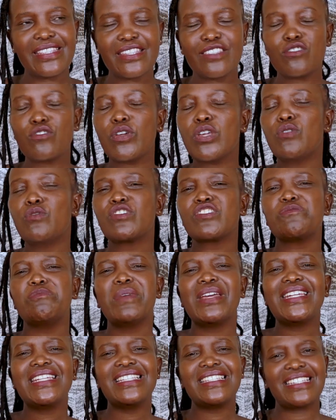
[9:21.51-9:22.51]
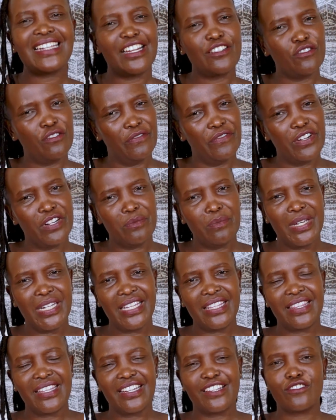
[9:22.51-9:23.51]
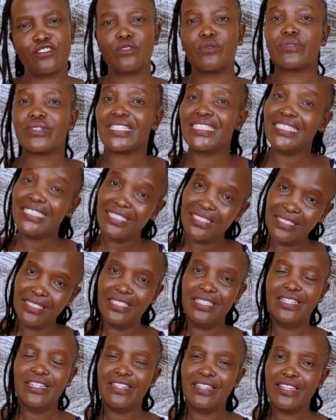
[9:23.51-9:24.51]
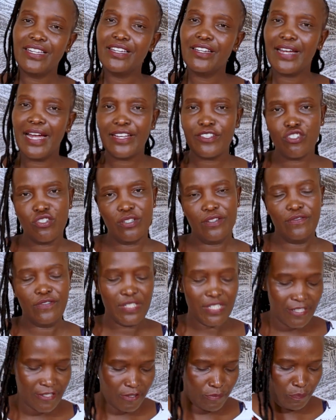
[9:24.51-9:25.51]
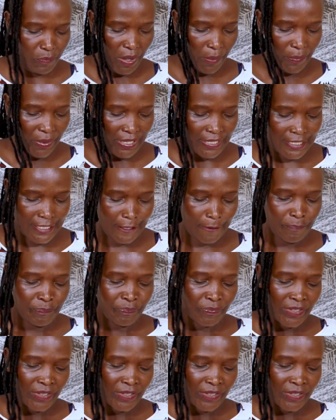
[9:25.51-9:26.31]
So he was made in charge of very many things. So really, he achieved his purpose.